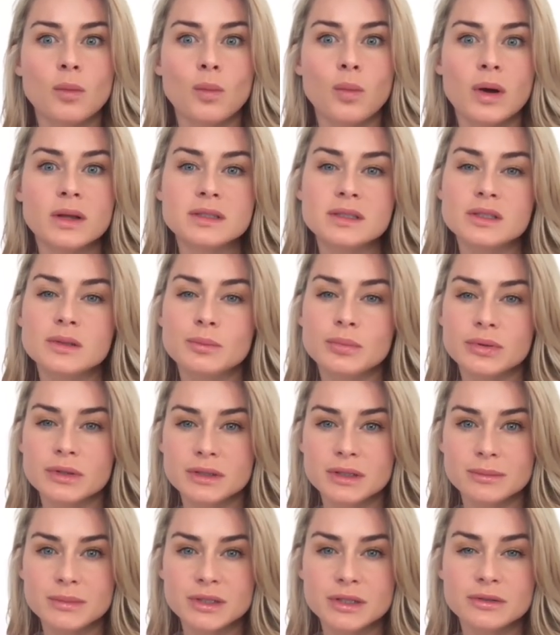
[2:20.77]
Once the
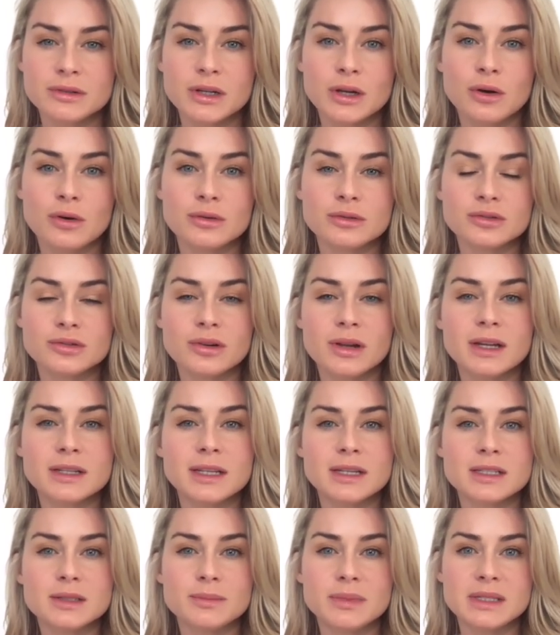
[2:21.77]
preliminary contract
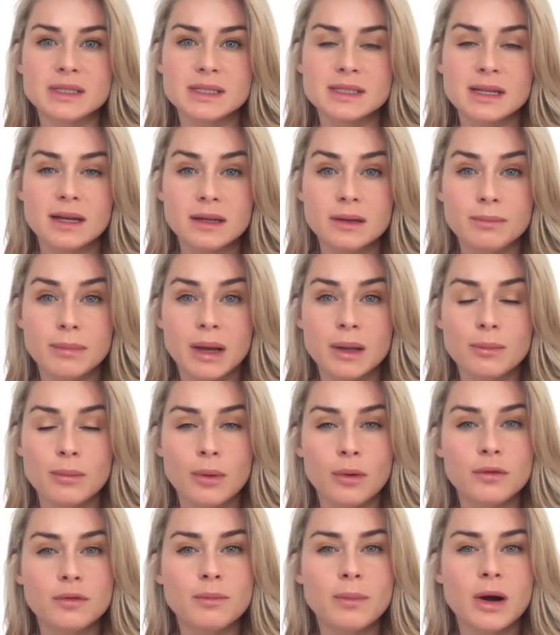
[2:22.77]
has been signed by
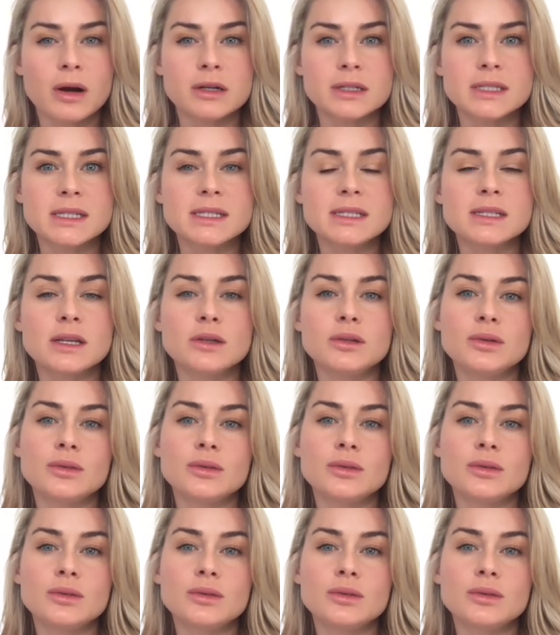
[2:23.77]
both parties,